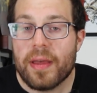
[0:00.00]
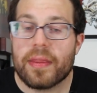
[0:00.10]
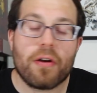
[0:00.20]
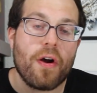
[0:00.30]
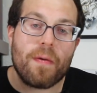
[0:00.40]

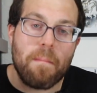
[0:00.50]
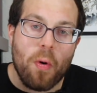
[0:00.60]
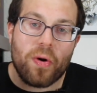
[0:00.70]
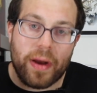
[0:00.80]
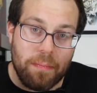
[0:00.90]
There are
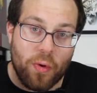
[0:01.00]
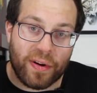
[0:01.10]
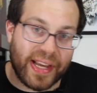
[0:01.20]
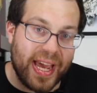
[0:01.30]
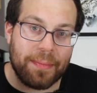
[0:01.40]
more and
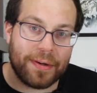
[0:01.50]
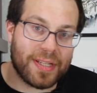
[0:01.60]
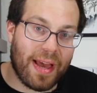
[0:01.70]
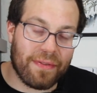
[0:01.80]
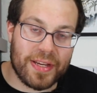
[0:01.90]
more gamers
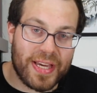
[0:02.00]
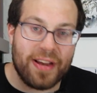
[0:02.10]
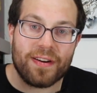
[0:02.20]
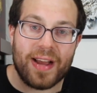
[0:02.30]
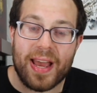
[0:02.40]
every year,